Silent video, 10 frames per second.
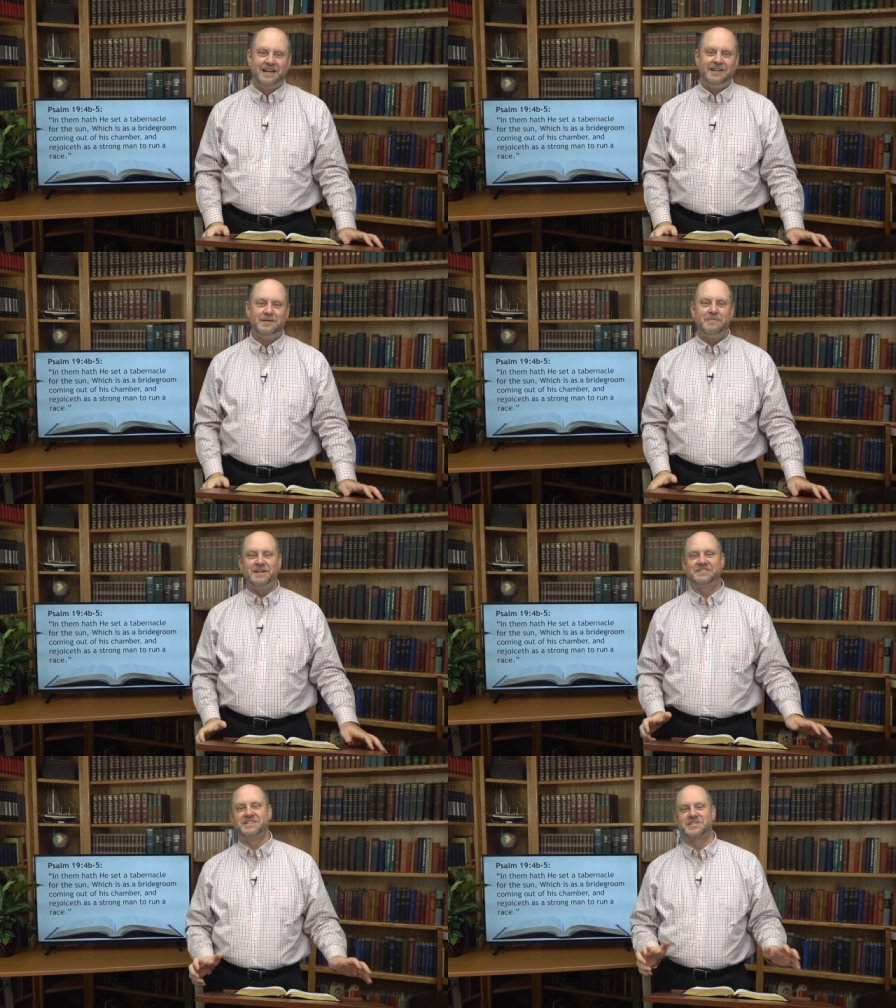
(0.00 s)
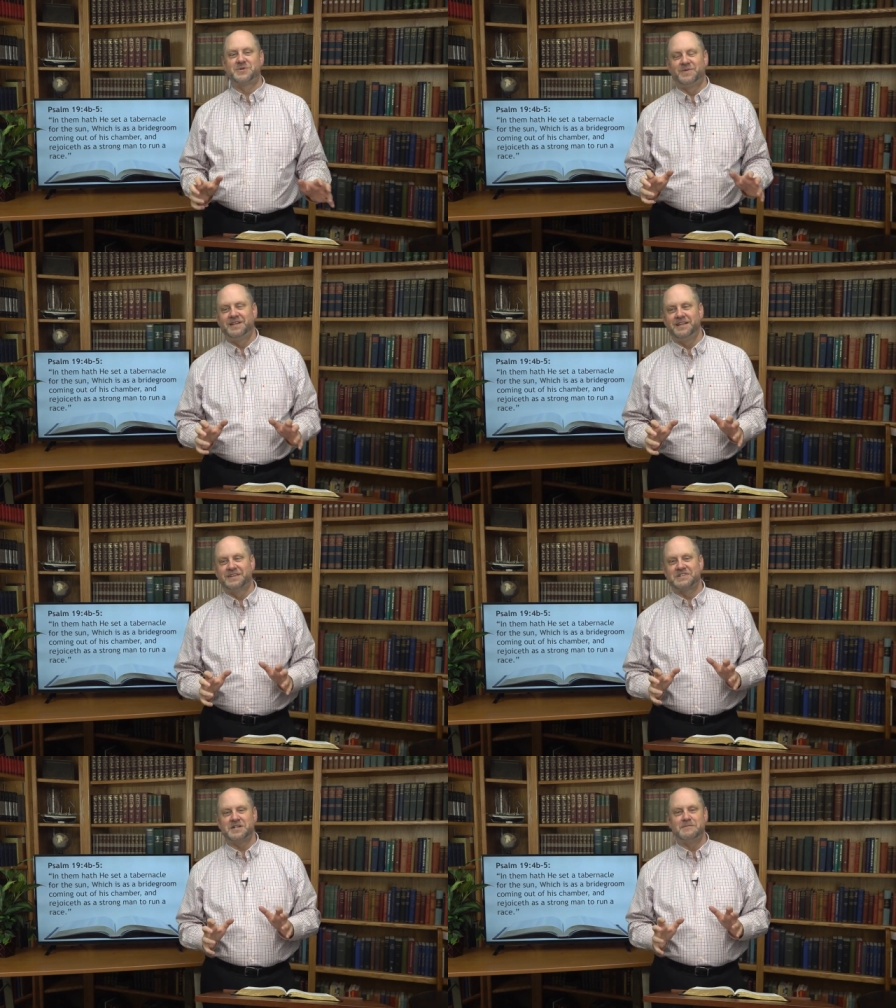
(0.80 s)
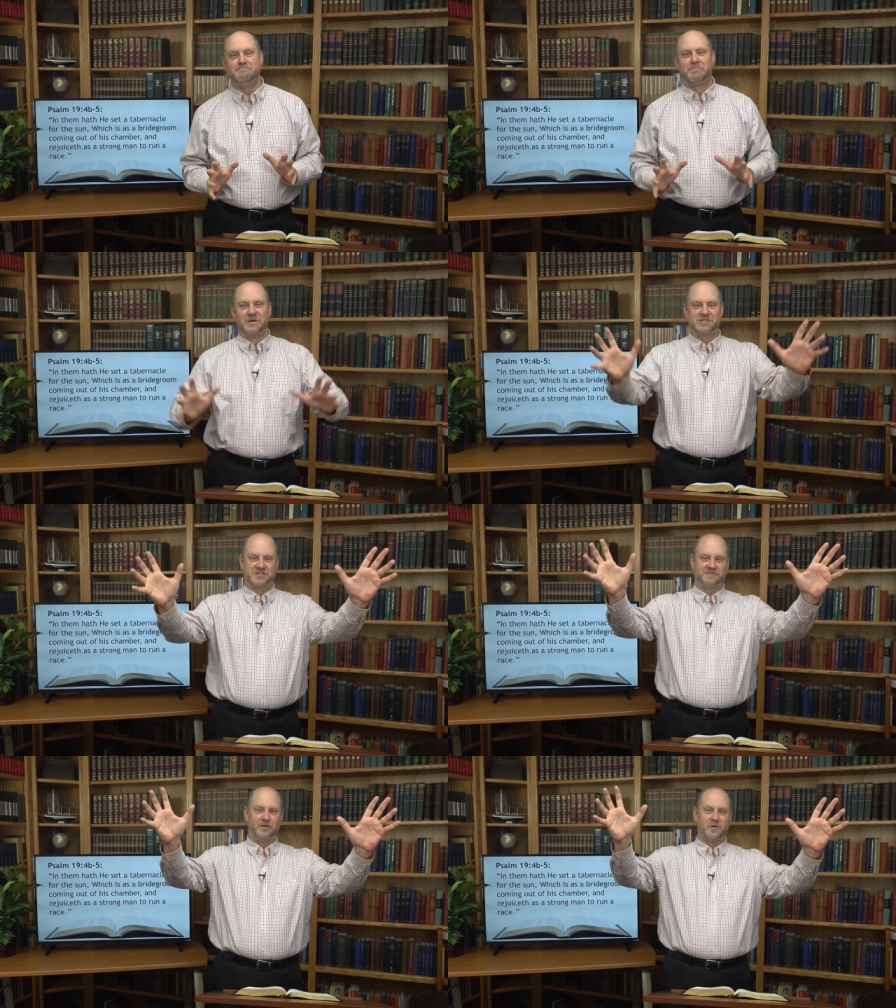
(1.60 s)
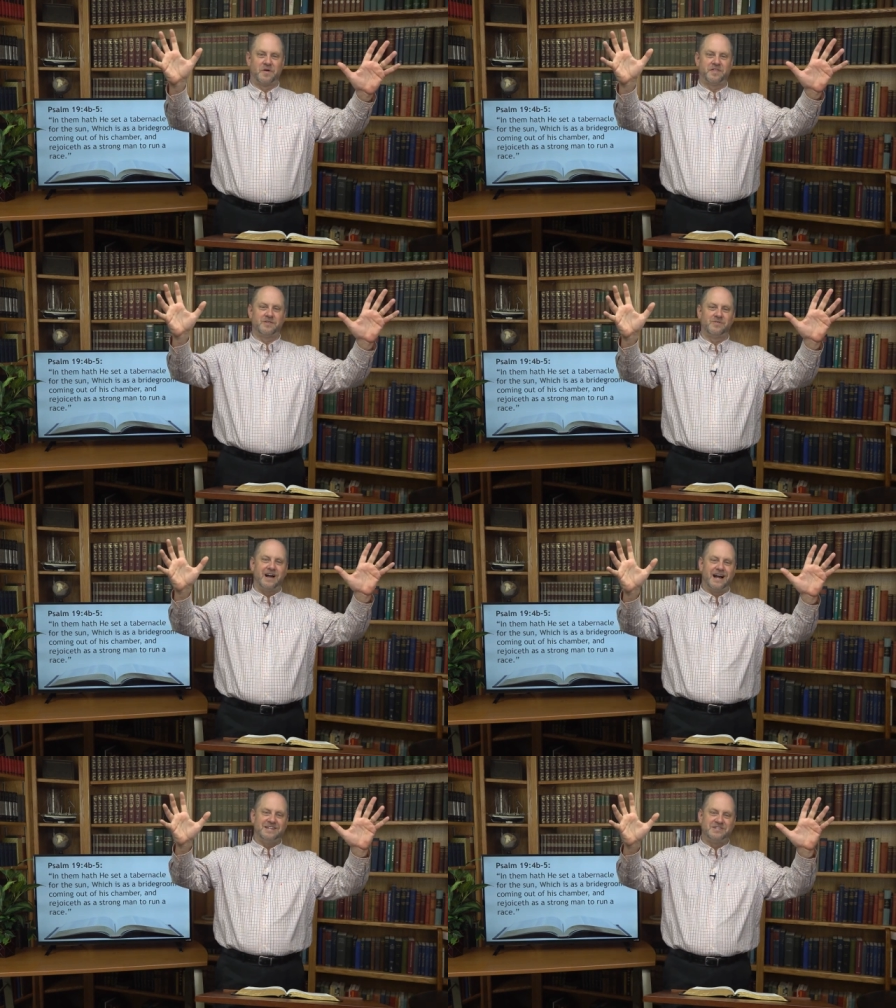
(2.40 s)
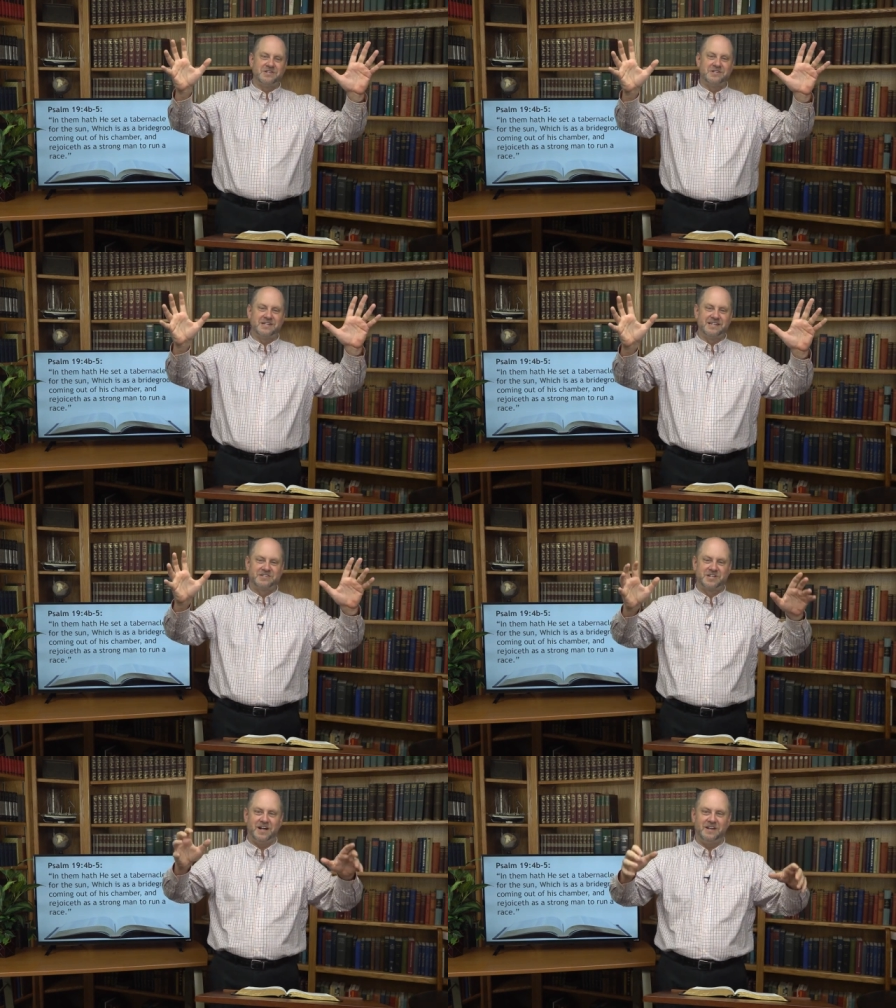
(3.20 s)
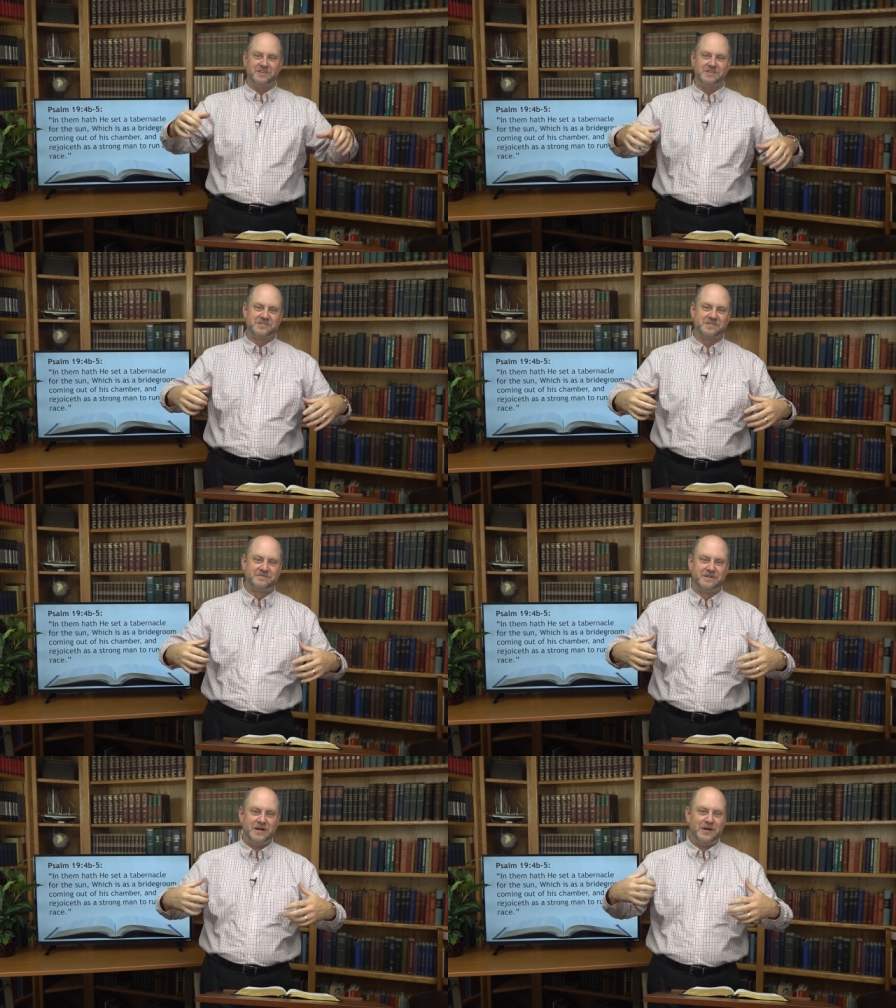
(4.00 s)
The message when the sun bursts forth and rises in its colors of